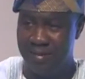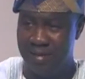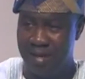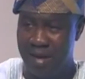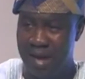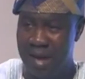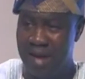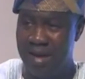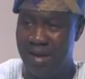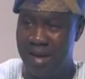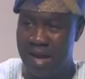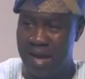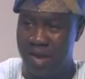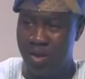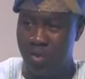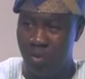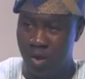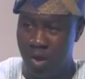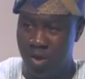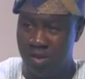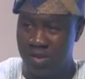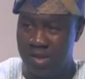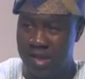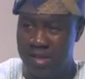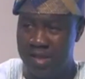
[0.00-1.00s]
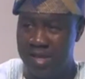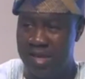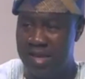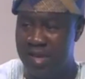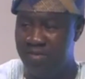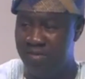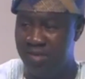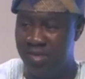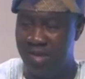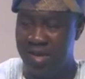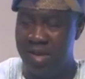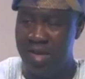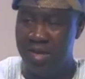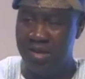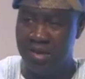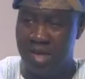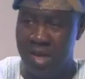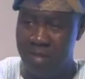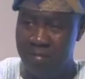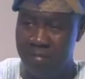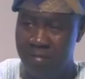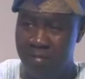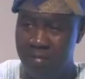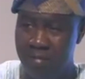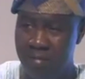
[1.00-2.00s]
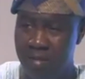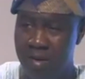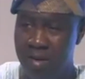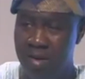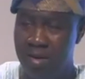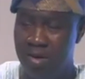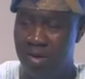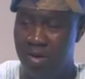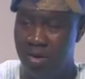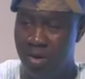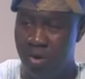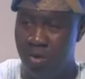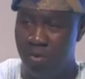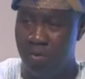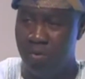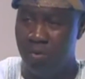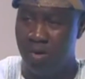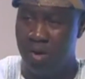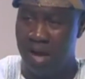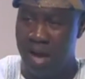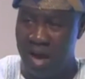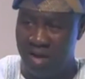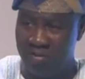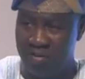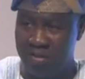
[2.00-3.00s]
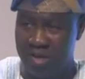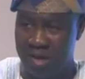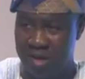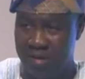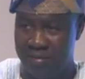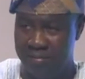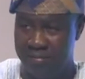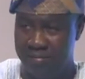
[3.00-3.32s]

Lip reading: And light was, and then everything else came, after.